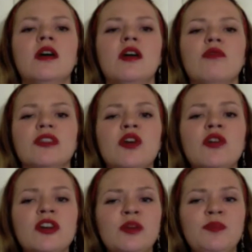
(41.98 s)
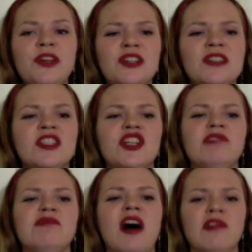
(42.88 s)
With all her appearance, she
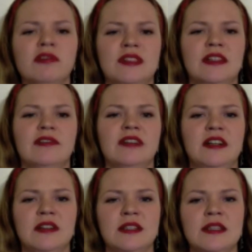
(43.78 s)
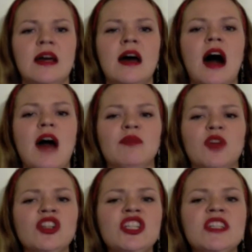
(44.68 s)
loudly declares, "I'm
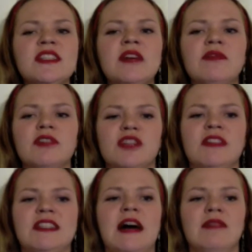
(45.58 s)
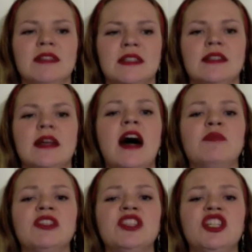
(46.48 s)
not just devilishly talented, I'm
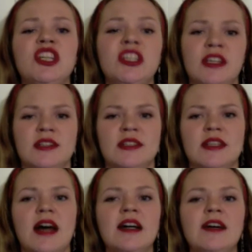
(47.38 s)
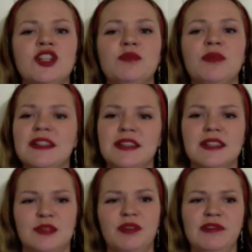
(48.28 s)
ingenious, I have
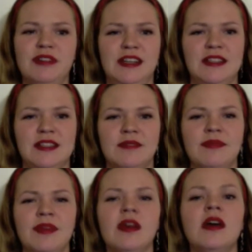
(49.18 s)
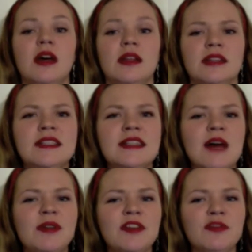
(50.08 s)
tremendous abilities." And this
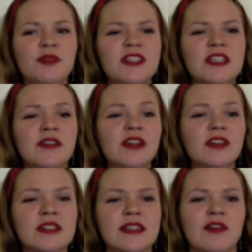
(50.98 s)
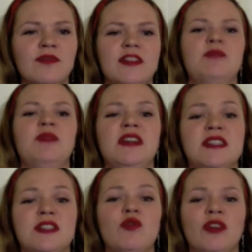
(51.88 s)
habit of perceiving herself as being
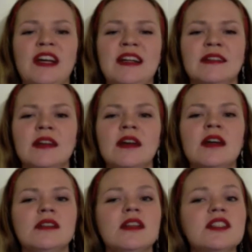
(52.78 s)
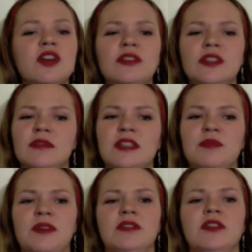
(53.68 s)
so grand does not really
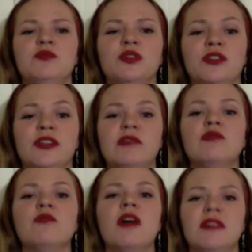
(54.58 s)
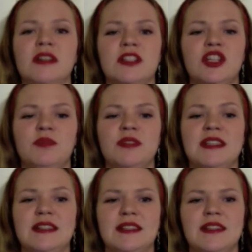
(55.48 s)
depend on what real qualities she
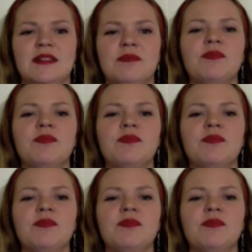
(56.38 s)
possesses.